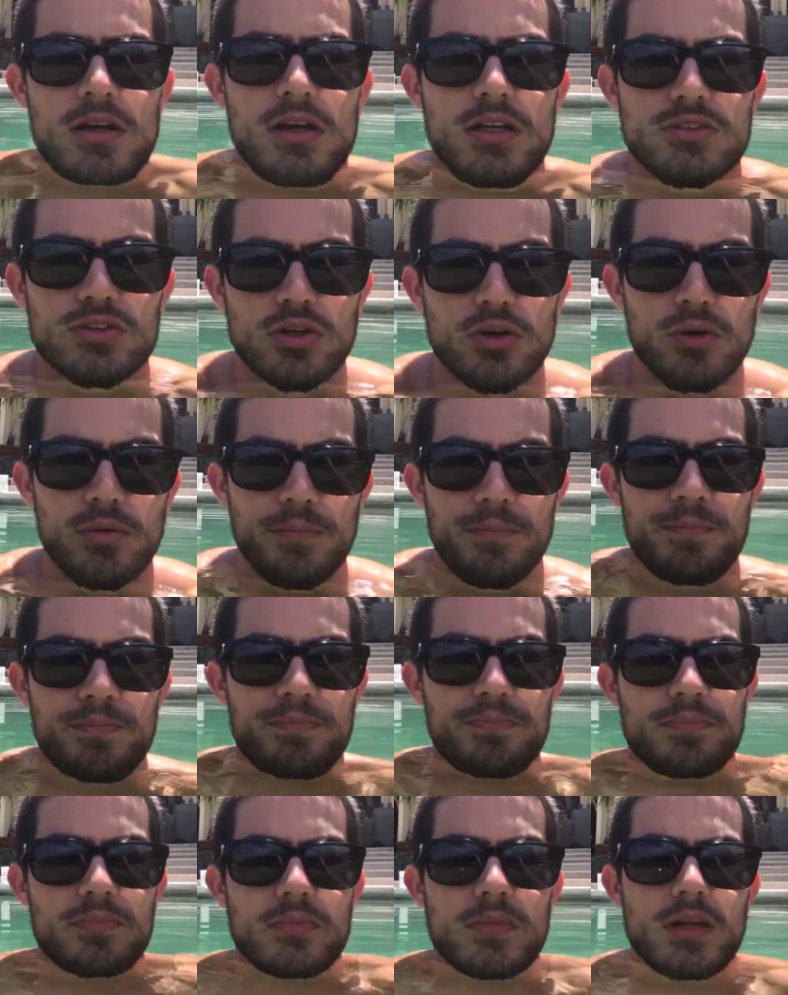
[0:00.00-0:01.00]
So
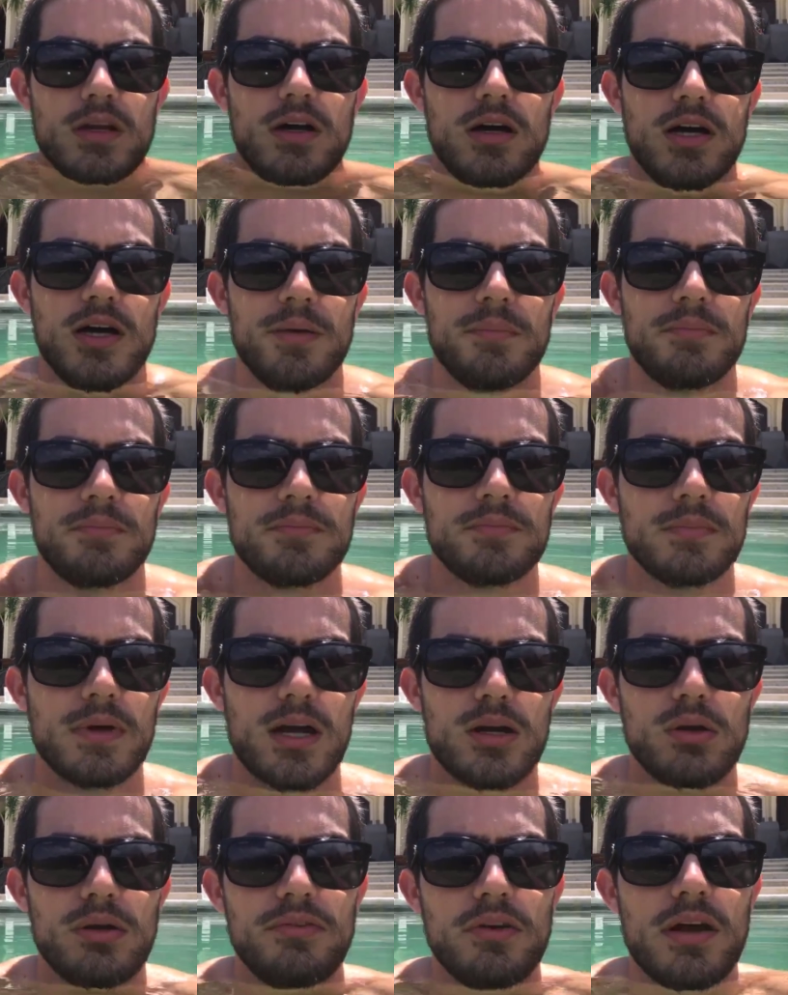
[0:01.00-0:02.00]
I
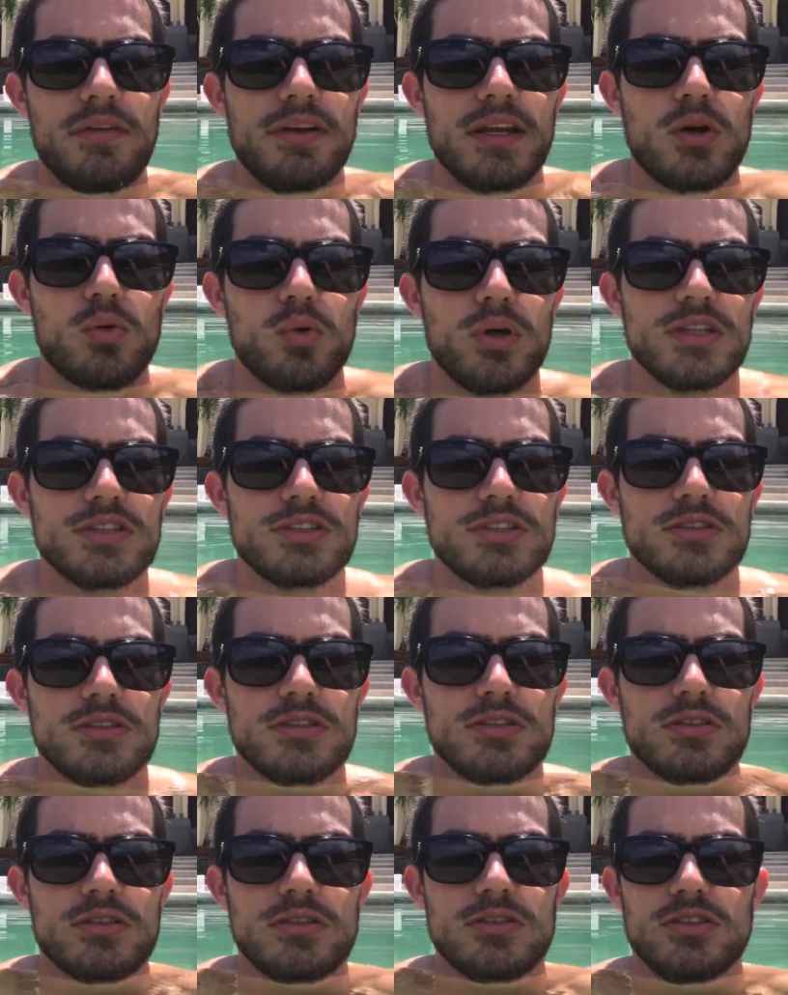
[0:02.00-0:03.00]
don't know if you have any
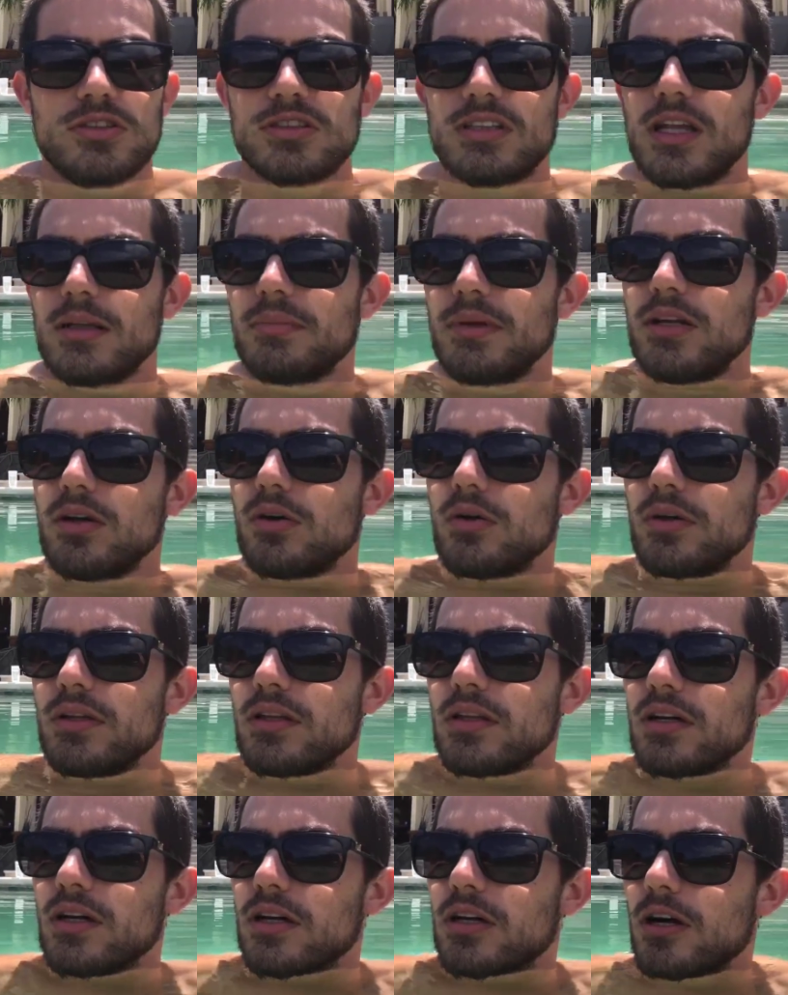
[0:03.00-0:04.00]
questions. Just let me know
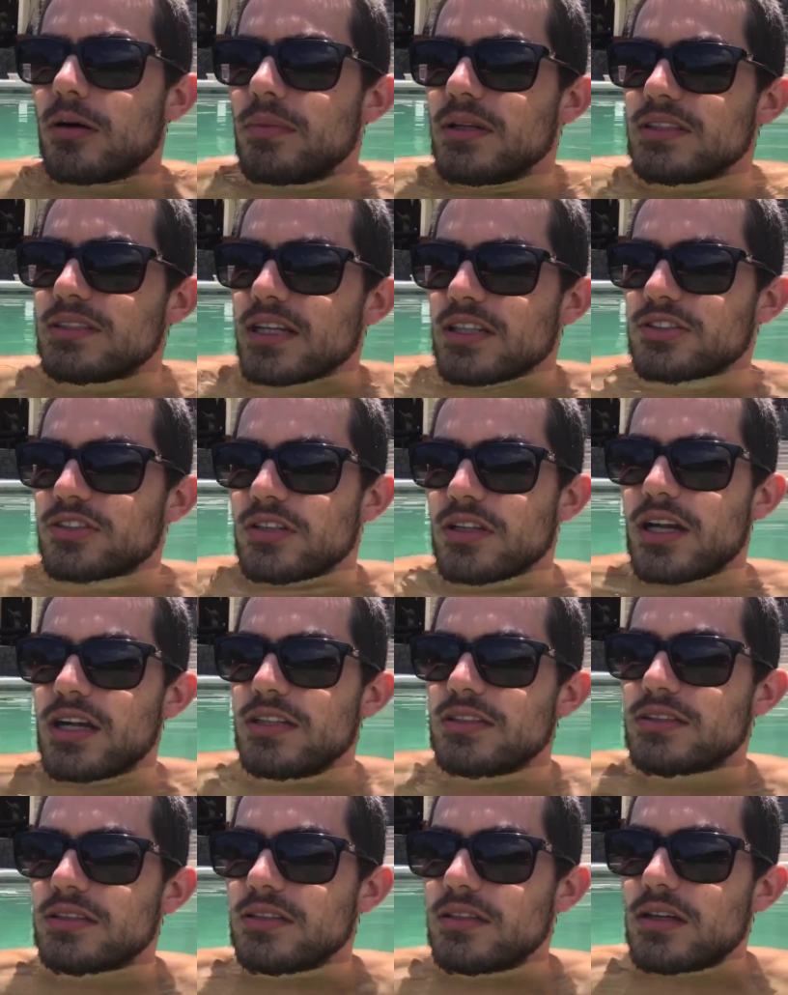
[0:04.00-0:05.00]
in the comment section,
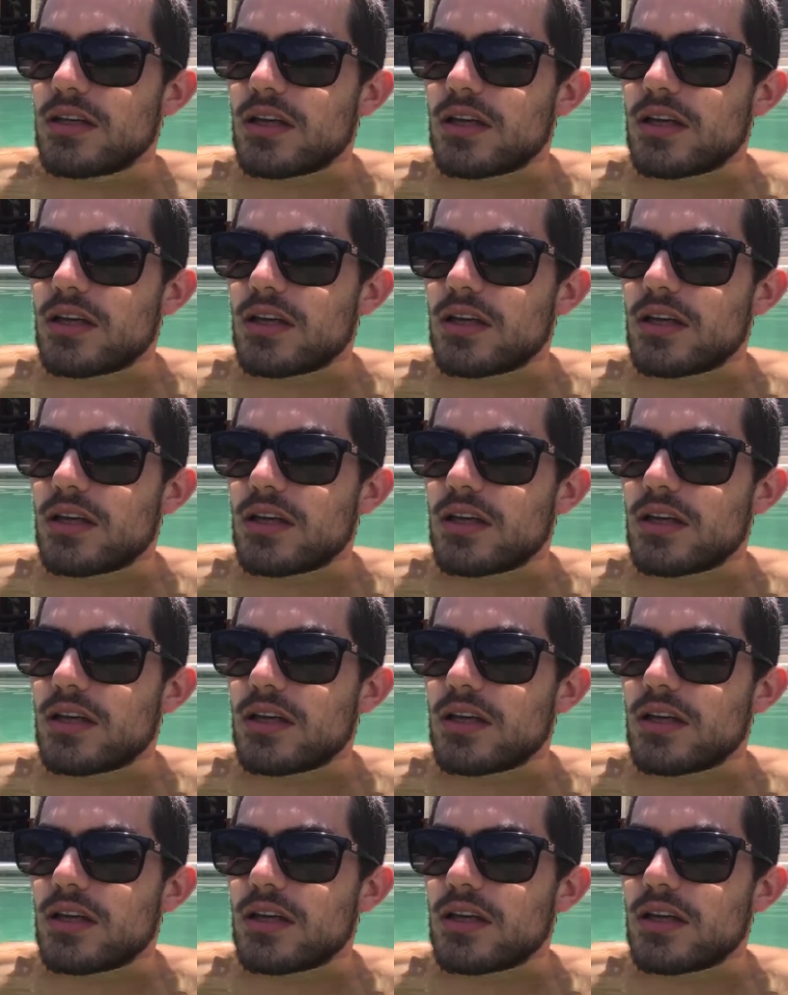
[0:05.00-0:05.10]
guys.